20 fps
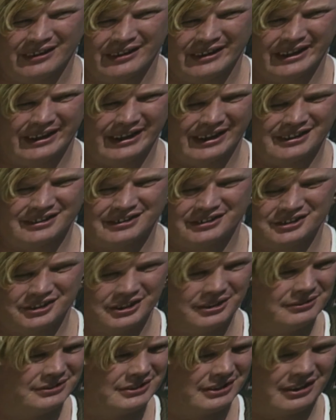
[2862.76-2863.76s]
You can
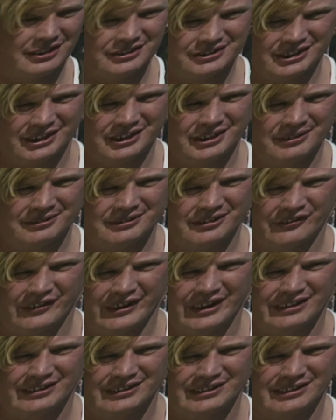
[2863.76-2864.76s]
choose to continue to
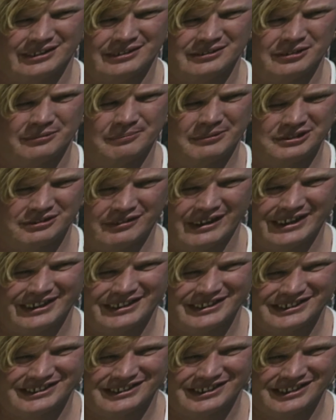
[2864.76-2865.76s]
portray
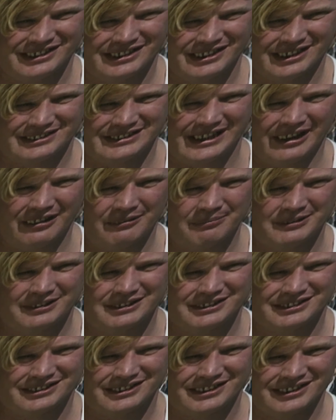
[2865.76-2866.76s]
us as
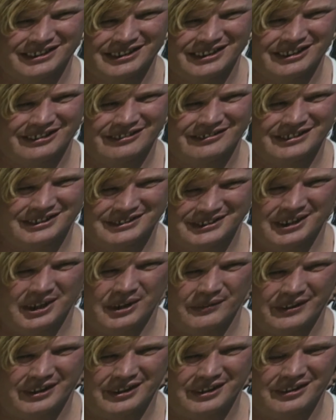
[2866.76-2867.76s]
helpless,
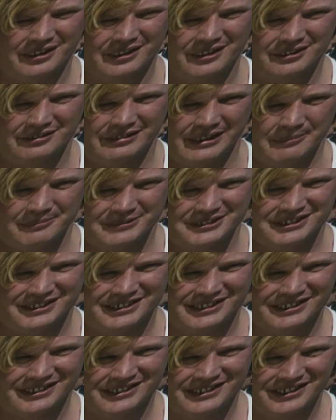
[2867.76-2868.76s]
deserving crips,
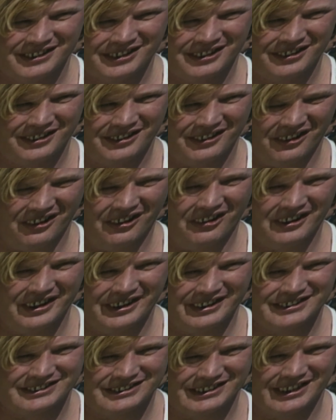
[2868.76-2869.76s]
or you
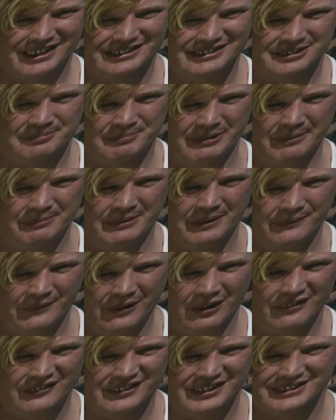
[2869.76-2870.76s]
can see us as people
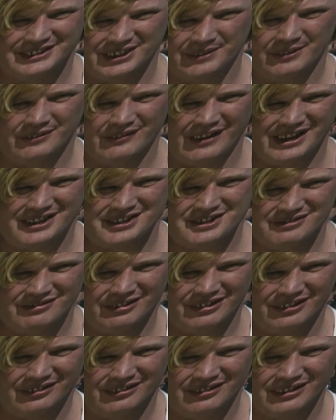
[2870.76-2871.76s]
involved in the civil rights
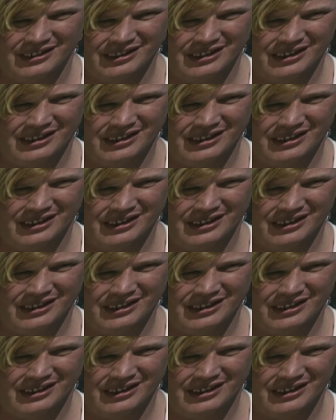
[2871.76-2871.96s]
struggle.